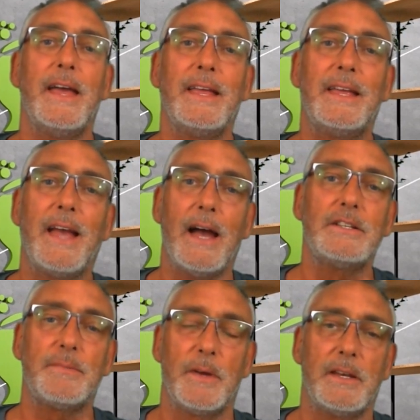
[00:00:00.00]

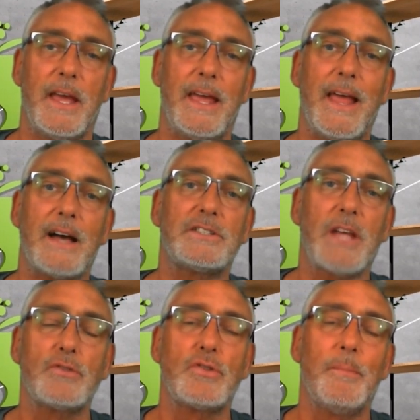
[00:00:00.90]
engagement in our
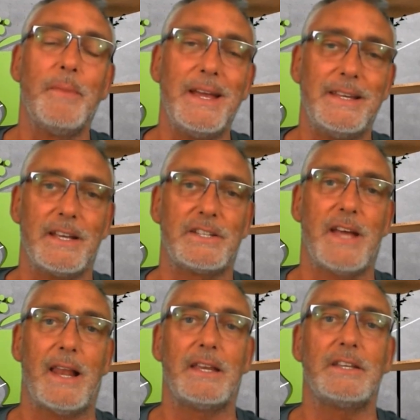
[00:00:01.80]
social media
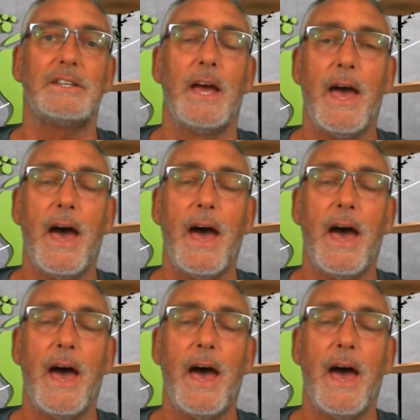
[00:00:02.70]
challenge.